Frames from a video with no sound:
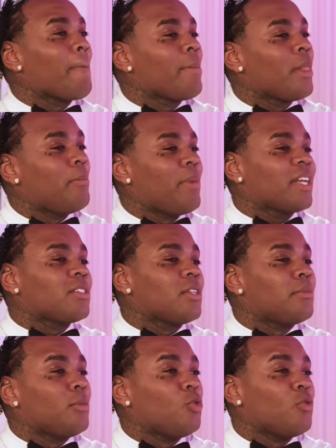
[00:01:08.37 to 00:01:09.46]
Okay. Back to the
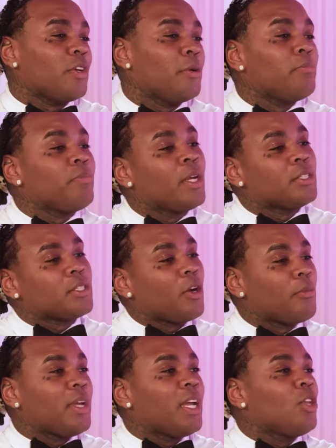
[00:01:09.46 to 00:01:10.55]
movie. So
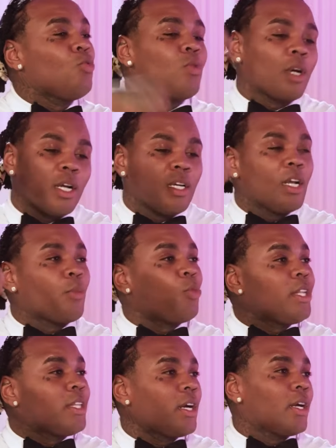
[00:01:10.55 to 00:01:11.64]
me and you cutting up, we
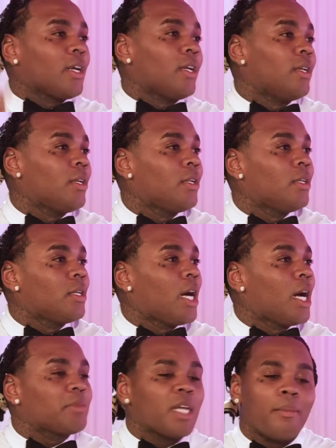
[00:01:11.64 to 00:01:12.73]
thugging.
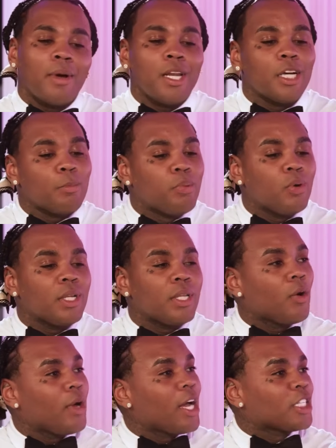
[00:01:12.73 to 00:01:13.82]
I'm talking my nigga pulling
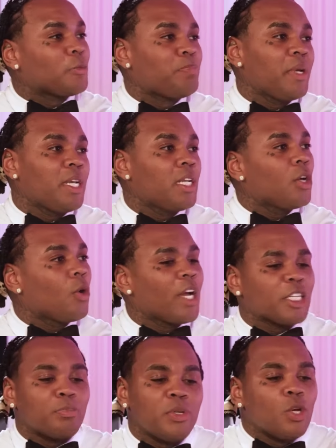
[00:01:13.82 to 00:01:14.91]
your hair, spitting in your
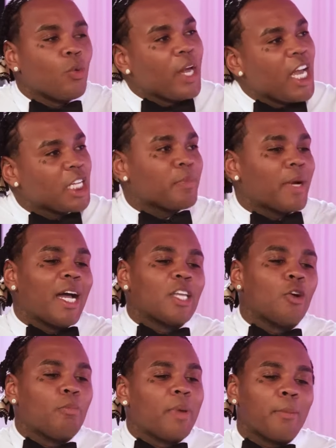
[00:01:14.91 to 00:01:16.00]
ass, putting your hands behind
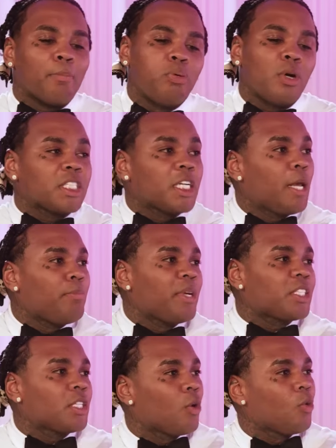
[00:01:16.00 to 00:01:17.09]
your back, punching that
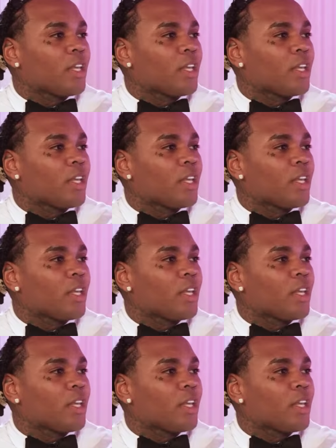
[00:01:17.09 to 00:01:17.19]
bitch in your